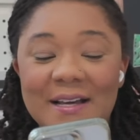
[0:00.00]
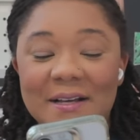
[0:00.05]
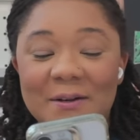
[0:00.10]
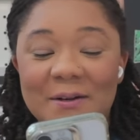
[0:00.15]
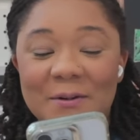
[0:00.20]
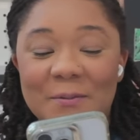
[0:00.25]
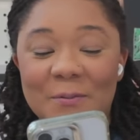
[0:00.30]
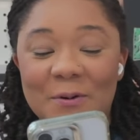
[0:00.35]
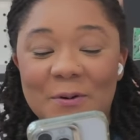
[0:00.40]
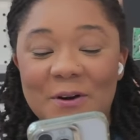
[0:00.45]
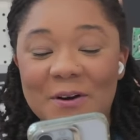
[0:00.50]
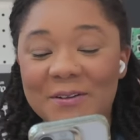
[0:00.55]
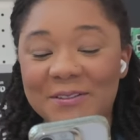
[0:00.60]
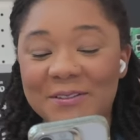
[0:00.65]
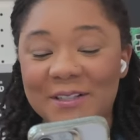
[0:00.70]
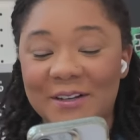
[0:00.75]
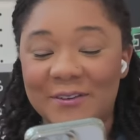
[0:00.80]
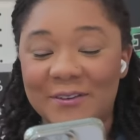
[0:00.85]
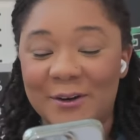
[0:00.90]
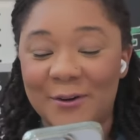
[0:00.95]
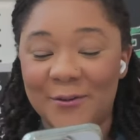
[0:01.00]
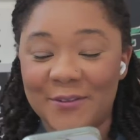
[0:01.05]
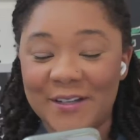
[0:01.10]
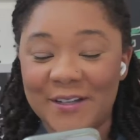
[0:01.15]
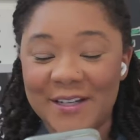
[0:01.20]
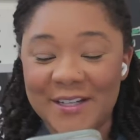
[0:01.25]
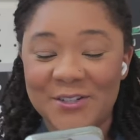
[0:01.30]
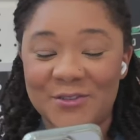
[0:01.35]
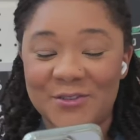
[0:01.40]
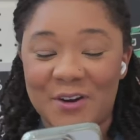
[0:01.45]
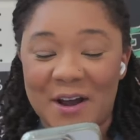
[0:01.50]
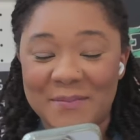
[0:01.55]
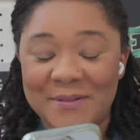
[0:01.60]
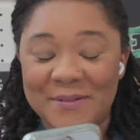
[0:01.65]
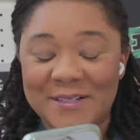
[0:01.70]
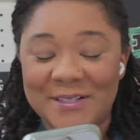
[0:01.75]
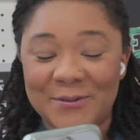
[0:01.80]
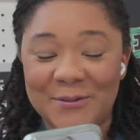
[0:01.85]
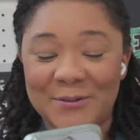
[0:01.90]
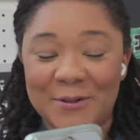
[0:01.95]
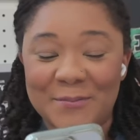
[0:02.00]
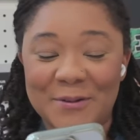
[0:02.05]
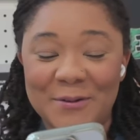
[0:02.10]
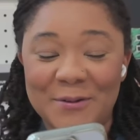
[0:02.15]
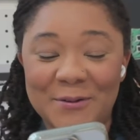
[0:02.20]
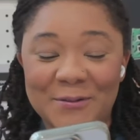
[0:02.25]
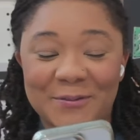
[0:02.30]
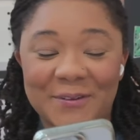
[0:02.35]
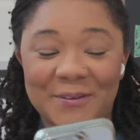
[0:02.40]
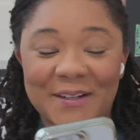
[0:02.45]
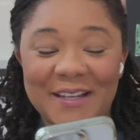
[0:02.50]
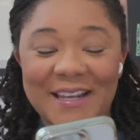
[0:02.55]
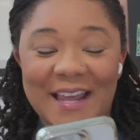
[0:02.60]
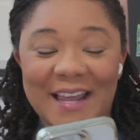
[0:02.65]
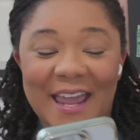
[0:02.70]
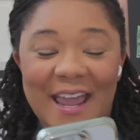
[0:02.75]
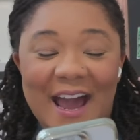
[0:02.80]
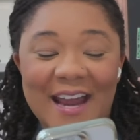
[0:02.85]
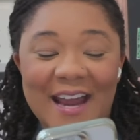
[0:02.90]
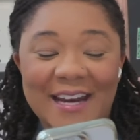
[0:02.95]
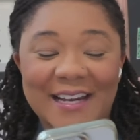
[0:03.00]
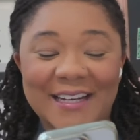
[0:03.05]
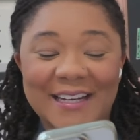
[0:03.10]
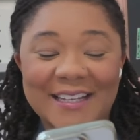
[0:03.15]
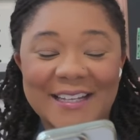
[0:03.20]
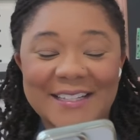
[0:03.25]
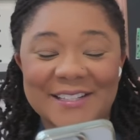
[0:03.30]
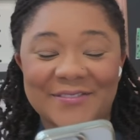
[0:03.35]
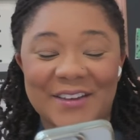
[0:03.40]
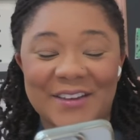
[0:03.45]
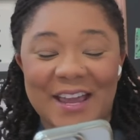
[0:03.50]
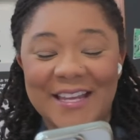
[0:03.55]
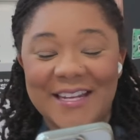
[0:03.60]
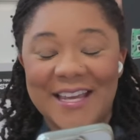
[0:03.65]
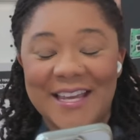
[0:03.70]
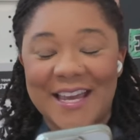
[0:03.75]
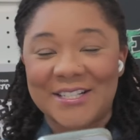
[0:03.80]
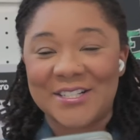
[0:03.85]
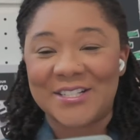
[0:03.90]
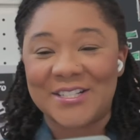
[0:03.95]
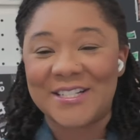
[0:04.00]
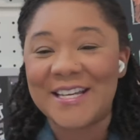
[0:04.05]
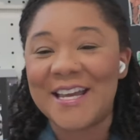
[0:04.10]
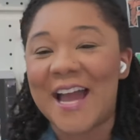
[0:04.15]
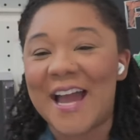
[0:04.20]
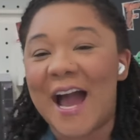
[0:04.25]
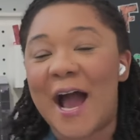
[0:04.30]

world of Korean dramas through the beautifully chaotic lens of ADHD.